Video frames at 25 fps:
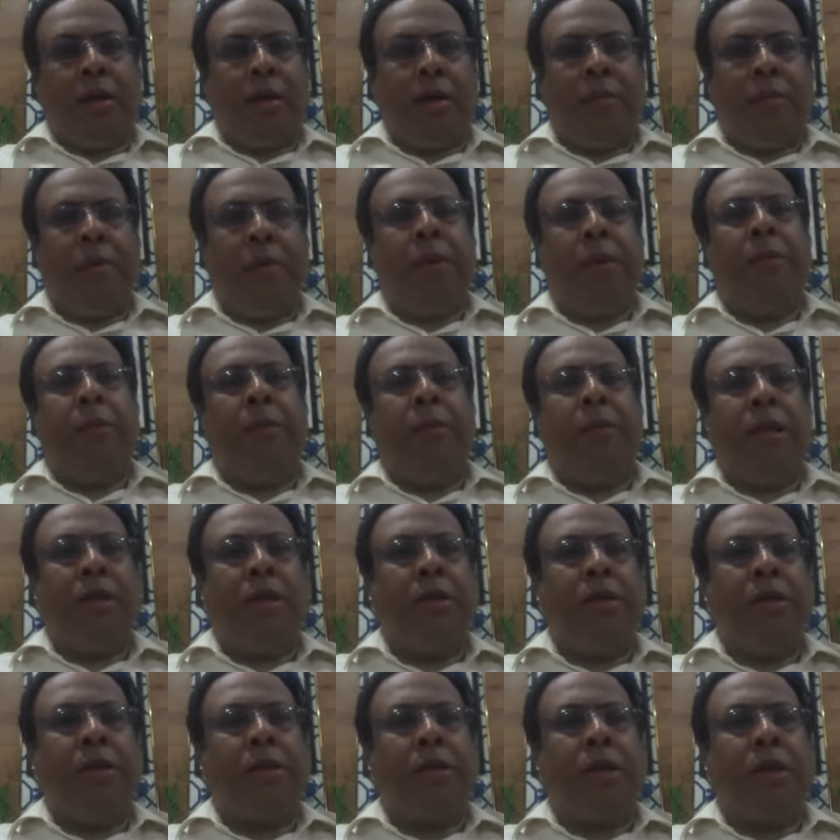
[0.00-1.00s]
when they
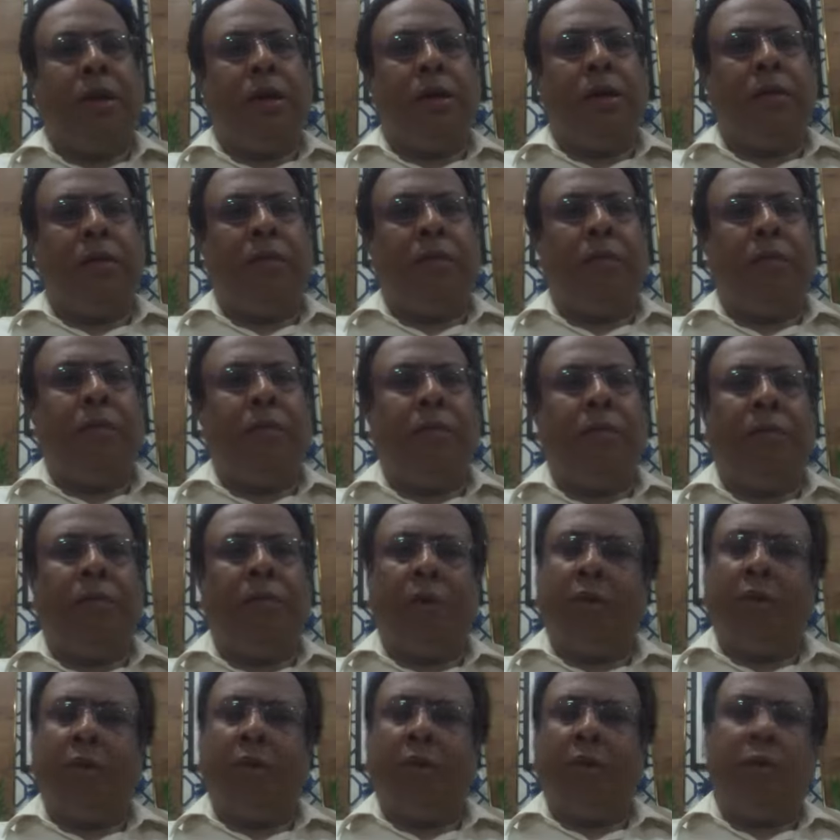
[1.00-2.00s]
manage this kind of
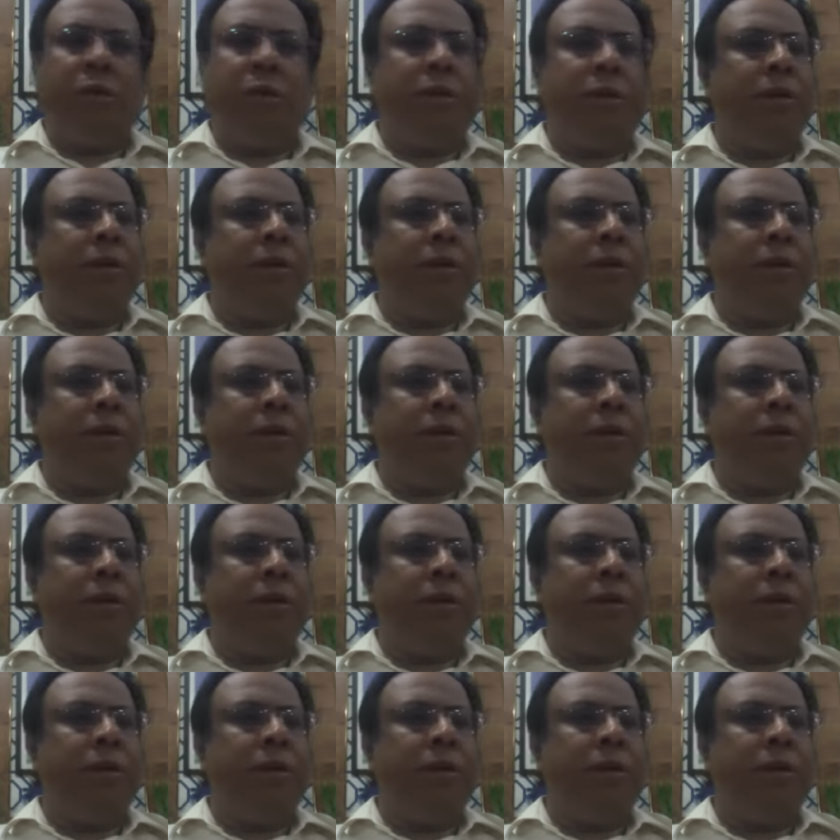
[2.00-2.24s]
workforce?